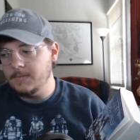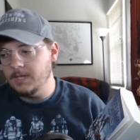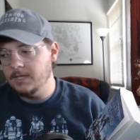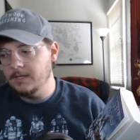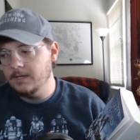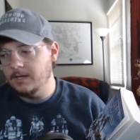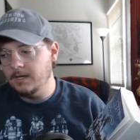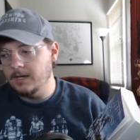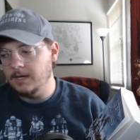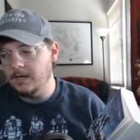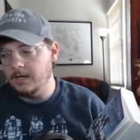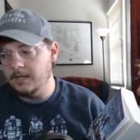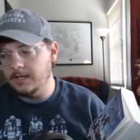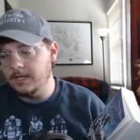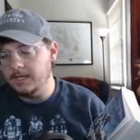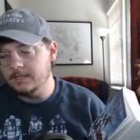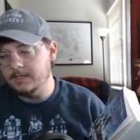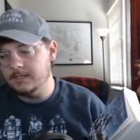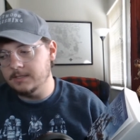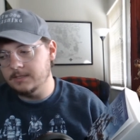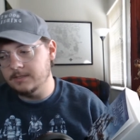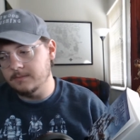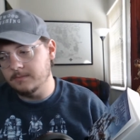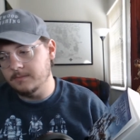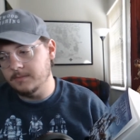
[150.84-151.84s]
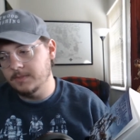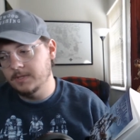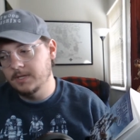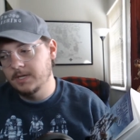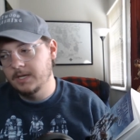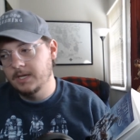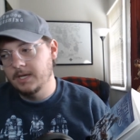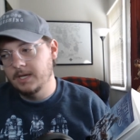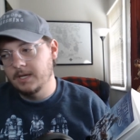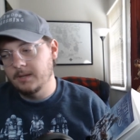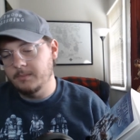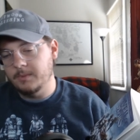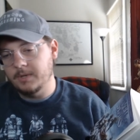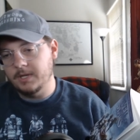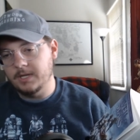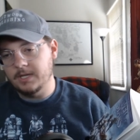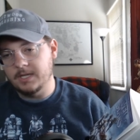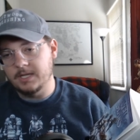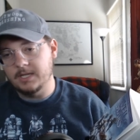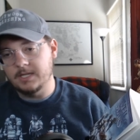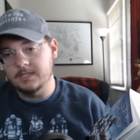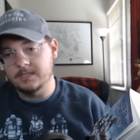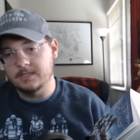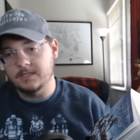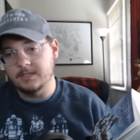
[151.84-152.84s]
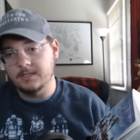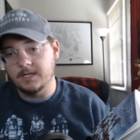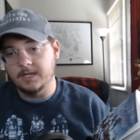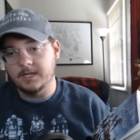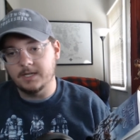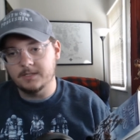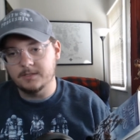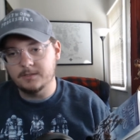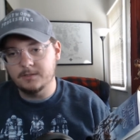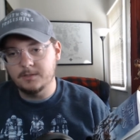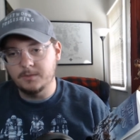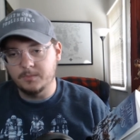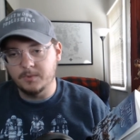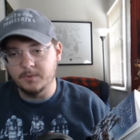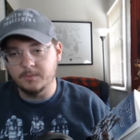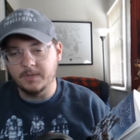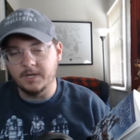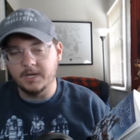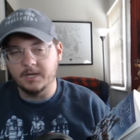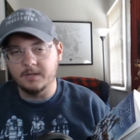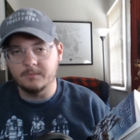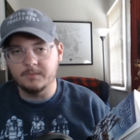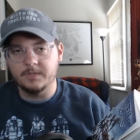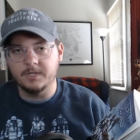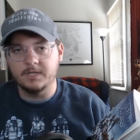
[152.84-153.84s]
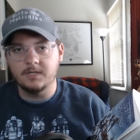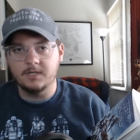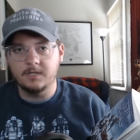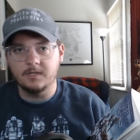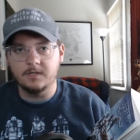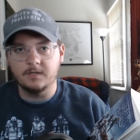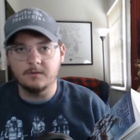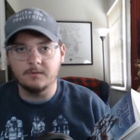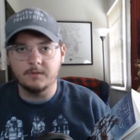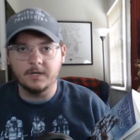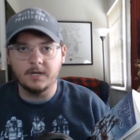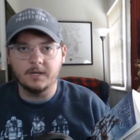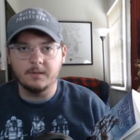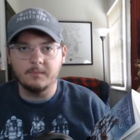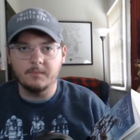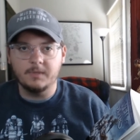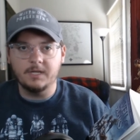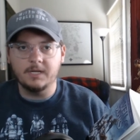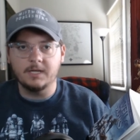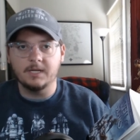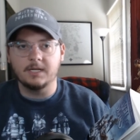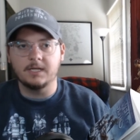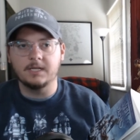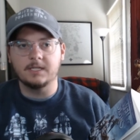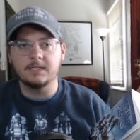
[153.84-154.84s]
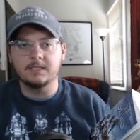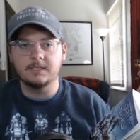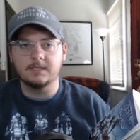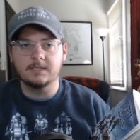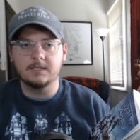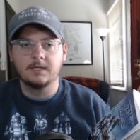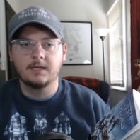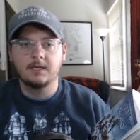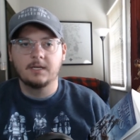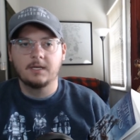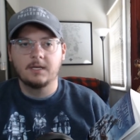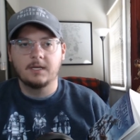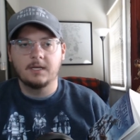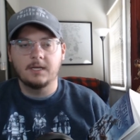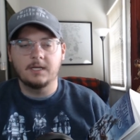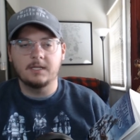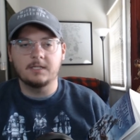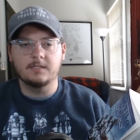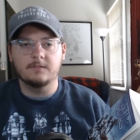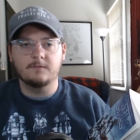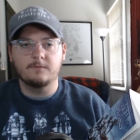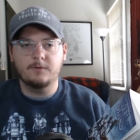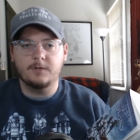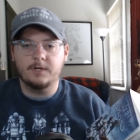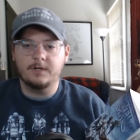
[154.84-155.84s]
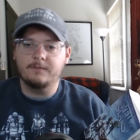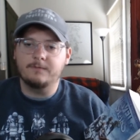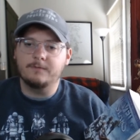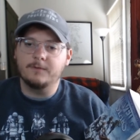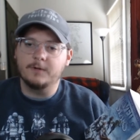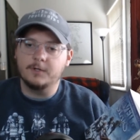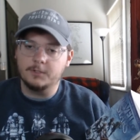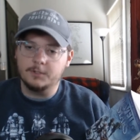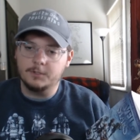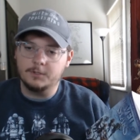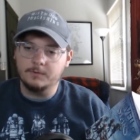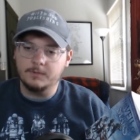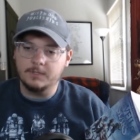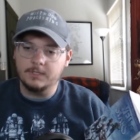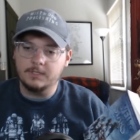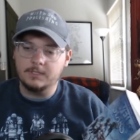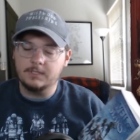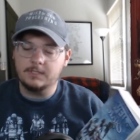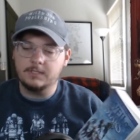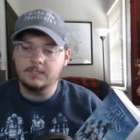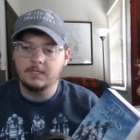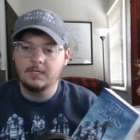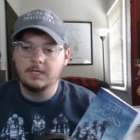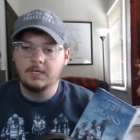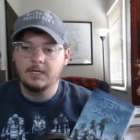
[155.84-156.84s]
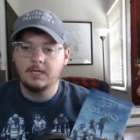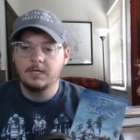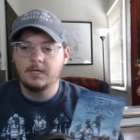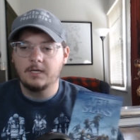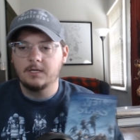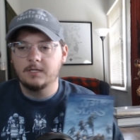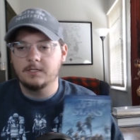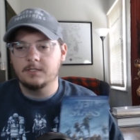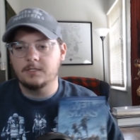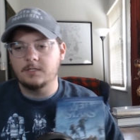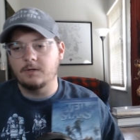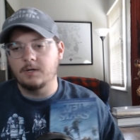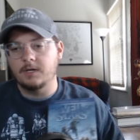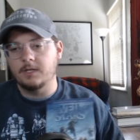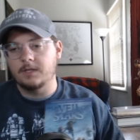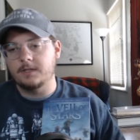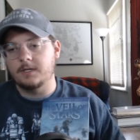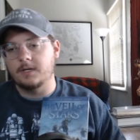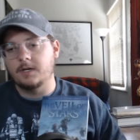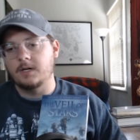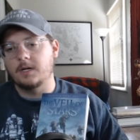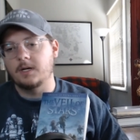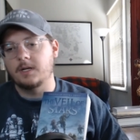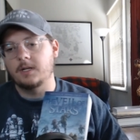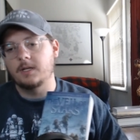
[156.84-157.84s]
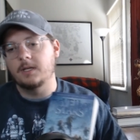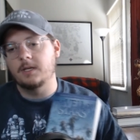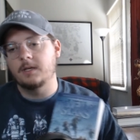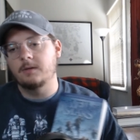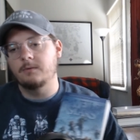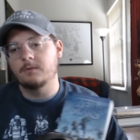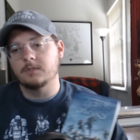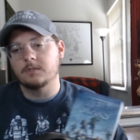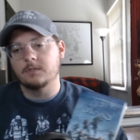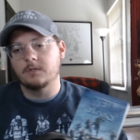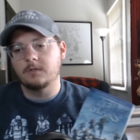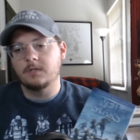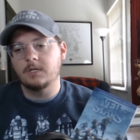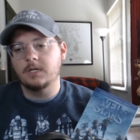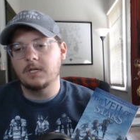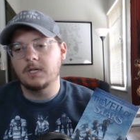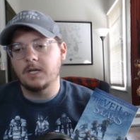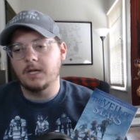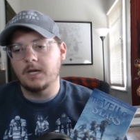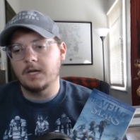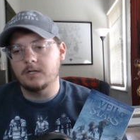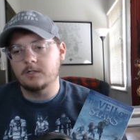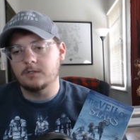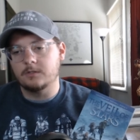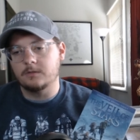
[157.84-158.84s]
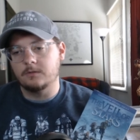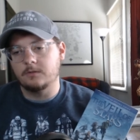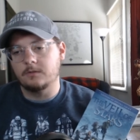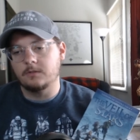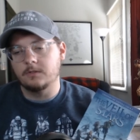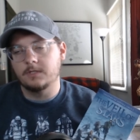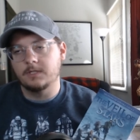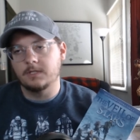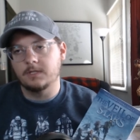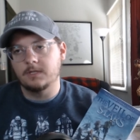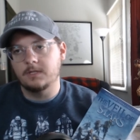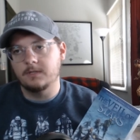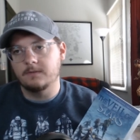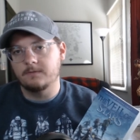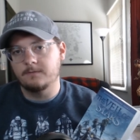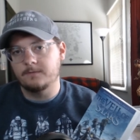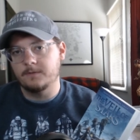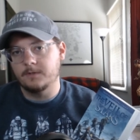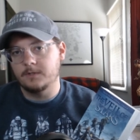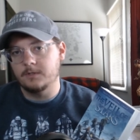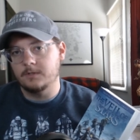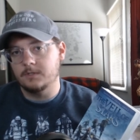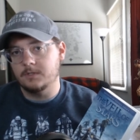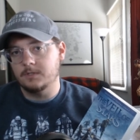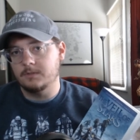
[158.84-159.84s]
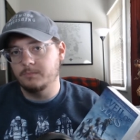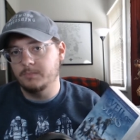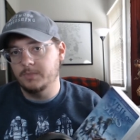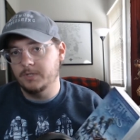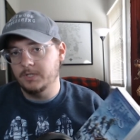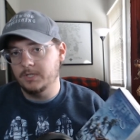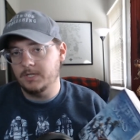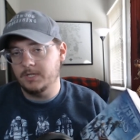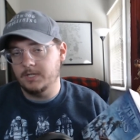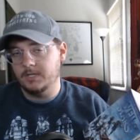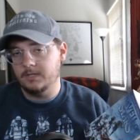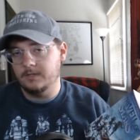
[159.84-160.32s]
Uh, that doesn't mean he's like Superman, but you know what I mean. He's he's very virtuous. So I thought it was only natural that the first book